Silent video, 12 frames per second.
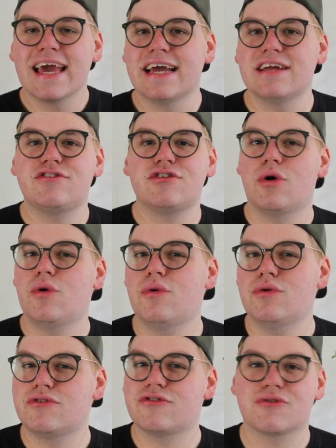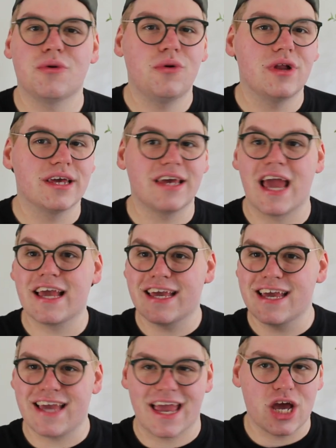it's old school
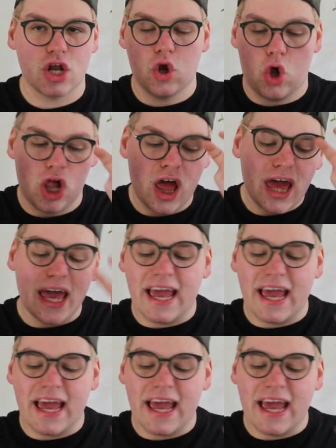Yankee candle.